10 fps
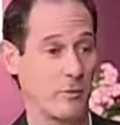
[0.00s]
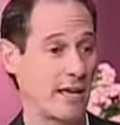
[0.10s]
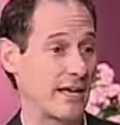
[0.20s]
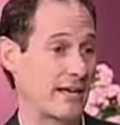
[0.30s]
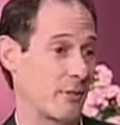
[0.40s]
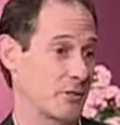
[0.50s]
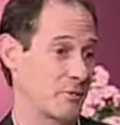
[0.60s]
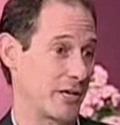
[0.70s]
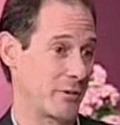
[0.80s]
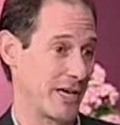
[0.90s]
make, how much
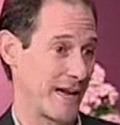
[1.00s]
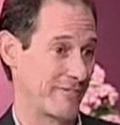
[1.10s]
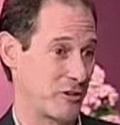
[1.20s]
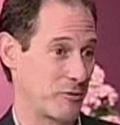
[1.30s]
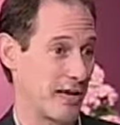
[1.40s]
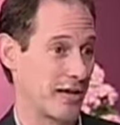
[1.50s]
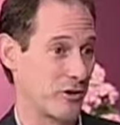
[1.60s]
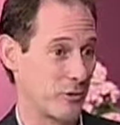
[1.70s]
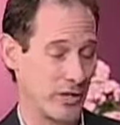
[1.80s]
money we have in the bank.